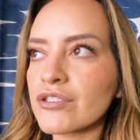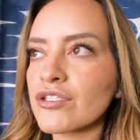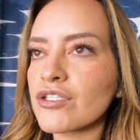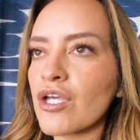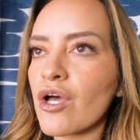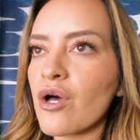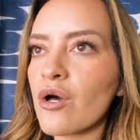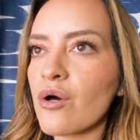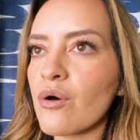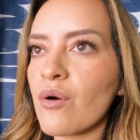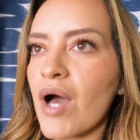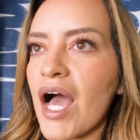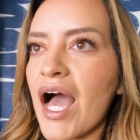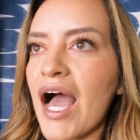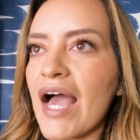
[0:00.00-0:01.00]

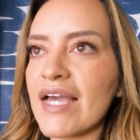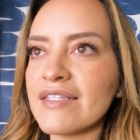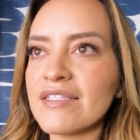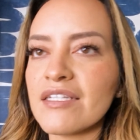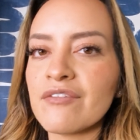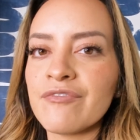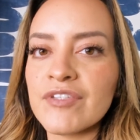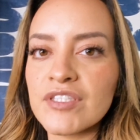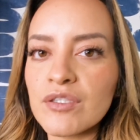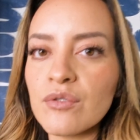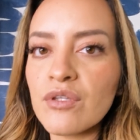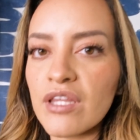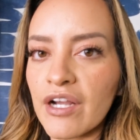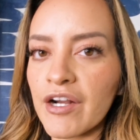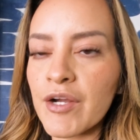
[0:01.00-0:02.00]
So I did
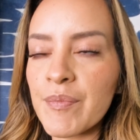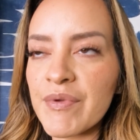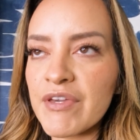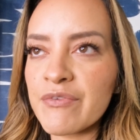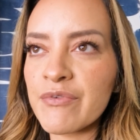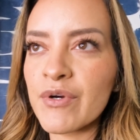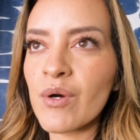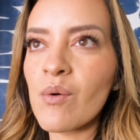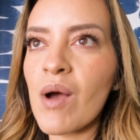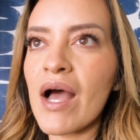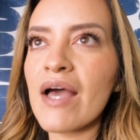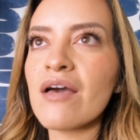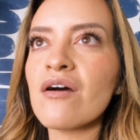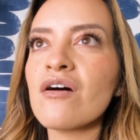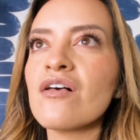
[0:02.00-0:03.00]
physical therapy for a
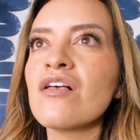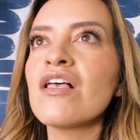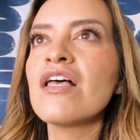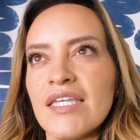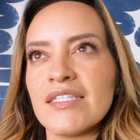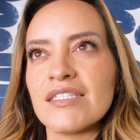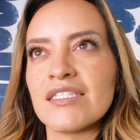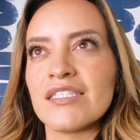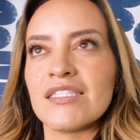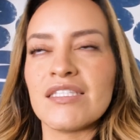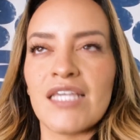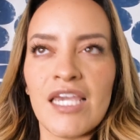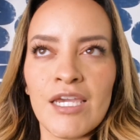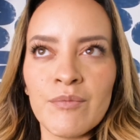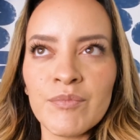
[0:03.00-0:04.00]
while. It
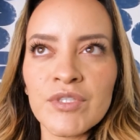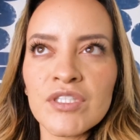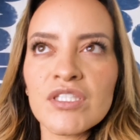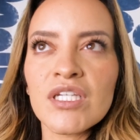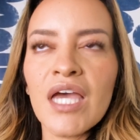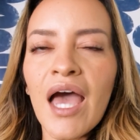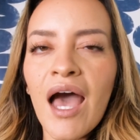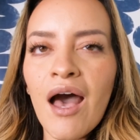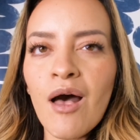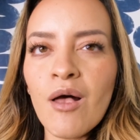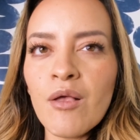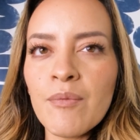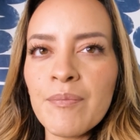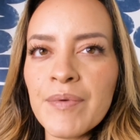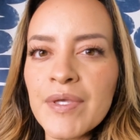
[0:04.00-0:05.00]
seemed to
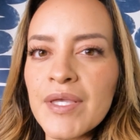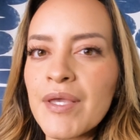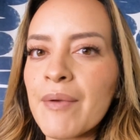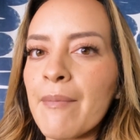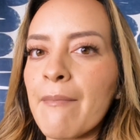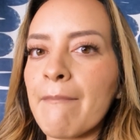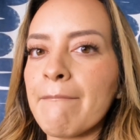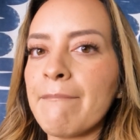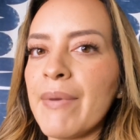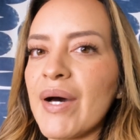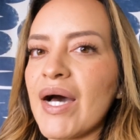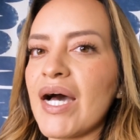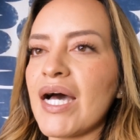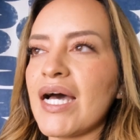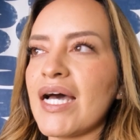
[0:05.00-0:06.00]
help,
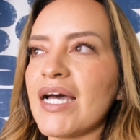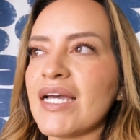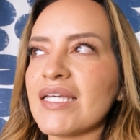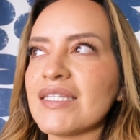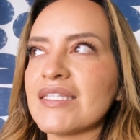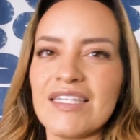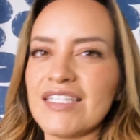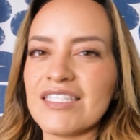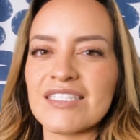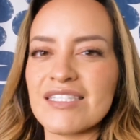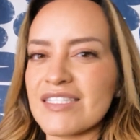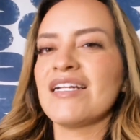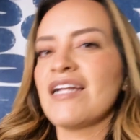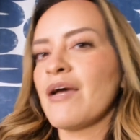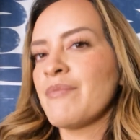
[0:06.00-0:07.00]
but
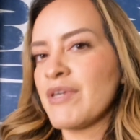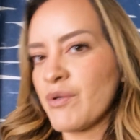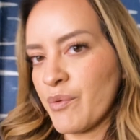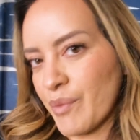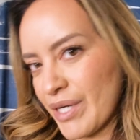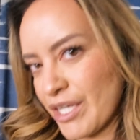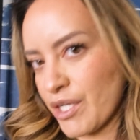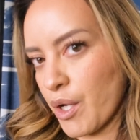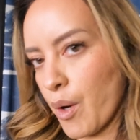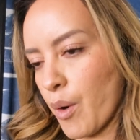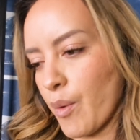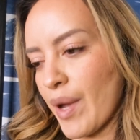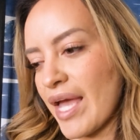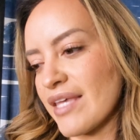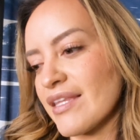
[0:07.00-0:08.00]
the numbing wouldn't go
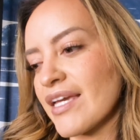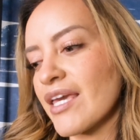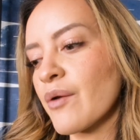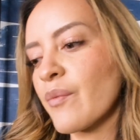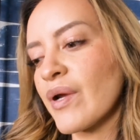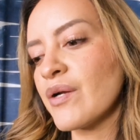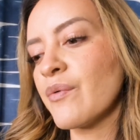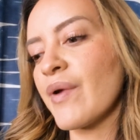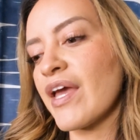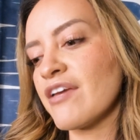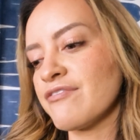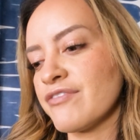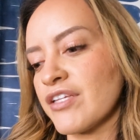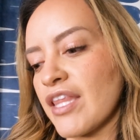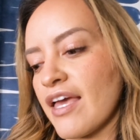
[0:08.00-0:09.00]
away. Like, it went
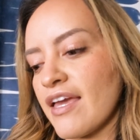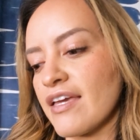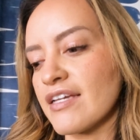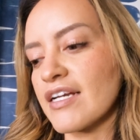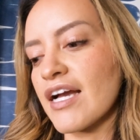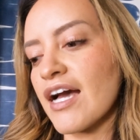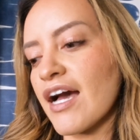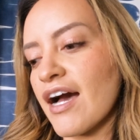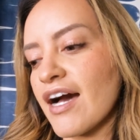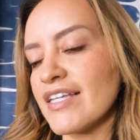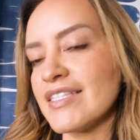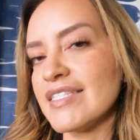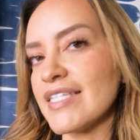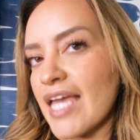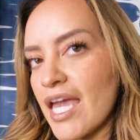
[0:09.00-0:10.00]
away for like
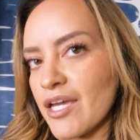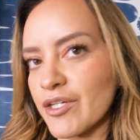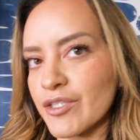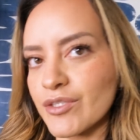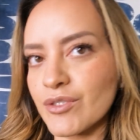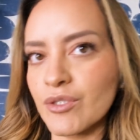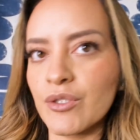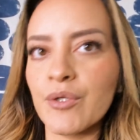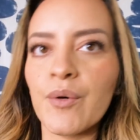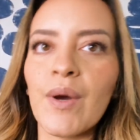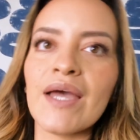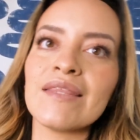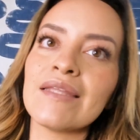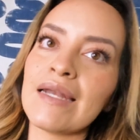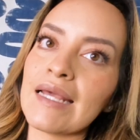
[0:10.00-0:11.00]
a day or
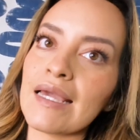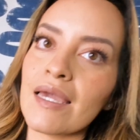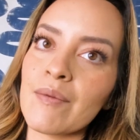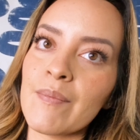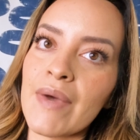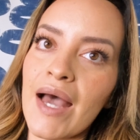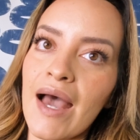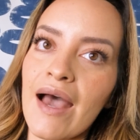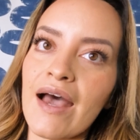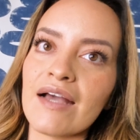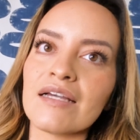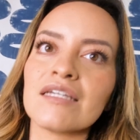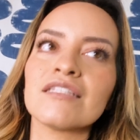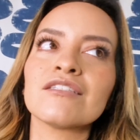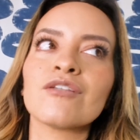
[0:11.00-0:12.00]
two, and then it came
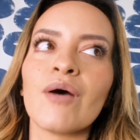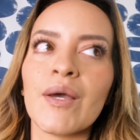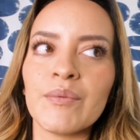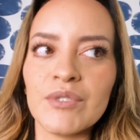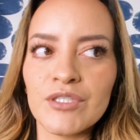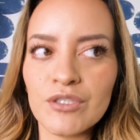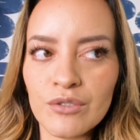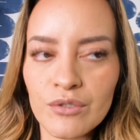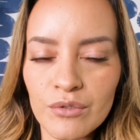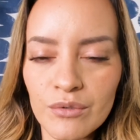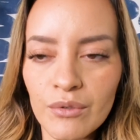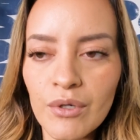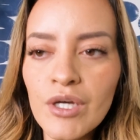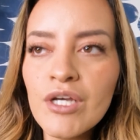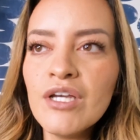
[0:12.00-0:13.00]
back. And so I would
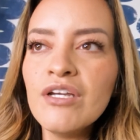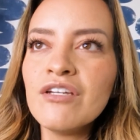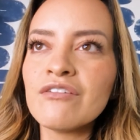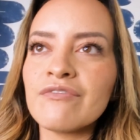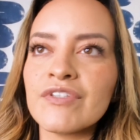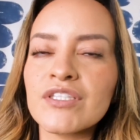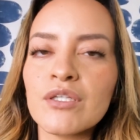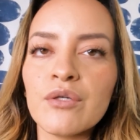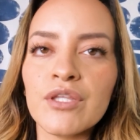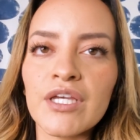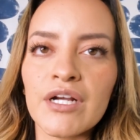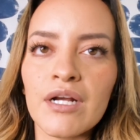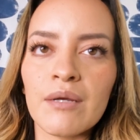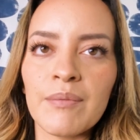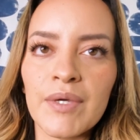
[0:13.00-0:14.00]
do physical
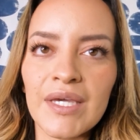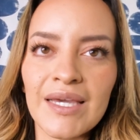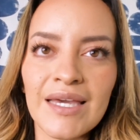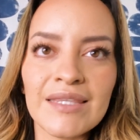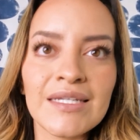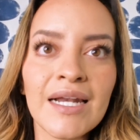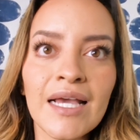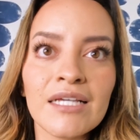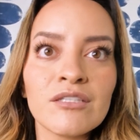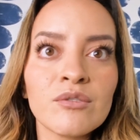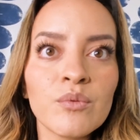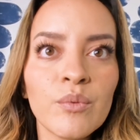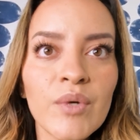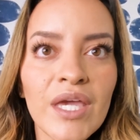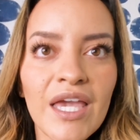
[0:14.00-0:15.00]
therapy again the
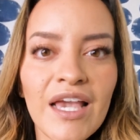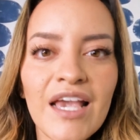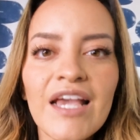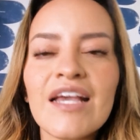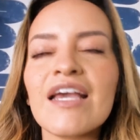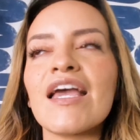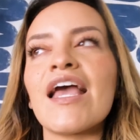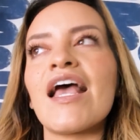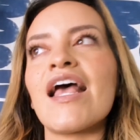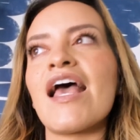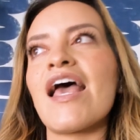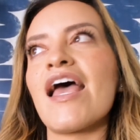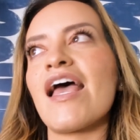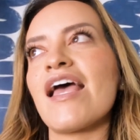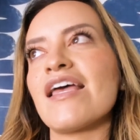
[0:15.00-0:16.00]
next week,
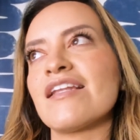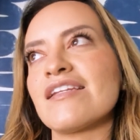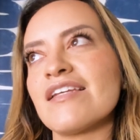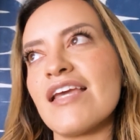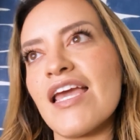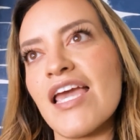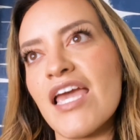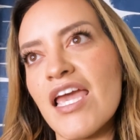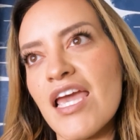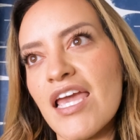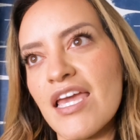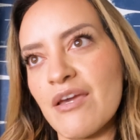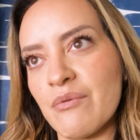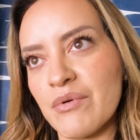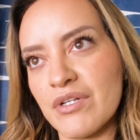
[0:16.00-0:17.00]
and
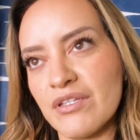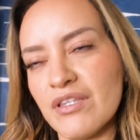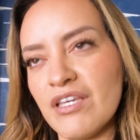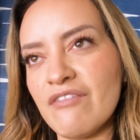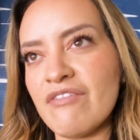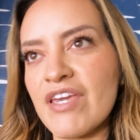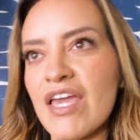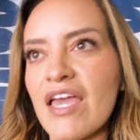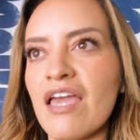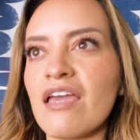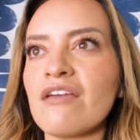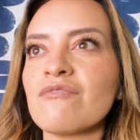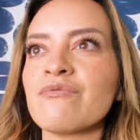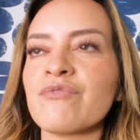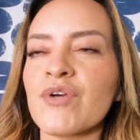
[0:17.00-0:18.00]
it would
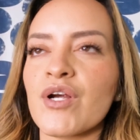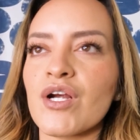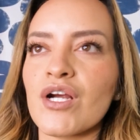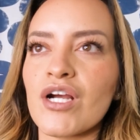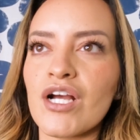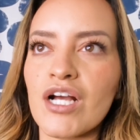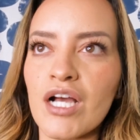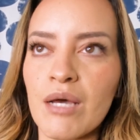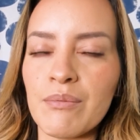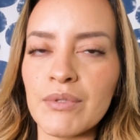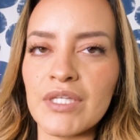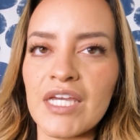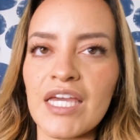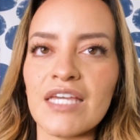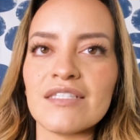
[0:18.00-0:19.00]
alleviate for a couple
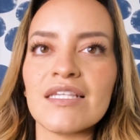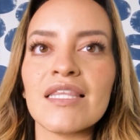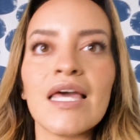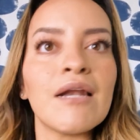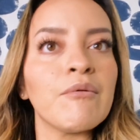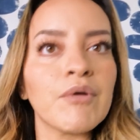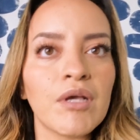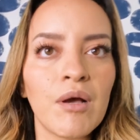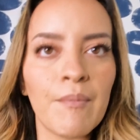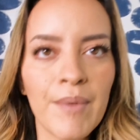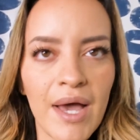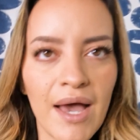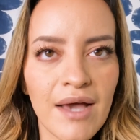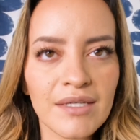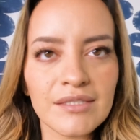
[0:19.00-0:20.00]
days and then it would come
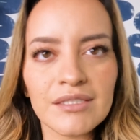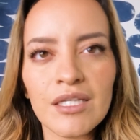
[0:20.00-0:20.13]
back.